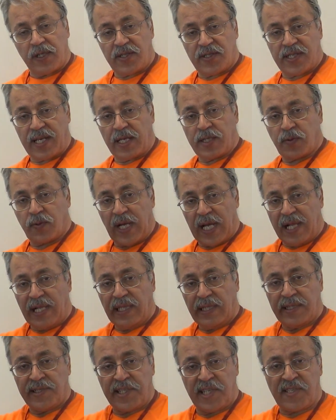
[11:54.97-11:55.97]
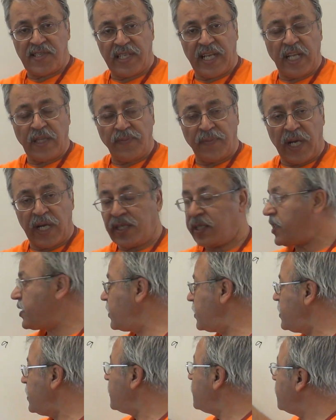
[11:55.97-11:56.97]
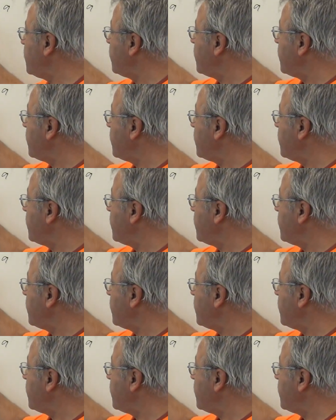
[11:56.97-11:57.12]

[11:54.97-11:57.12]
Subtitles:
says, well, this is not marker,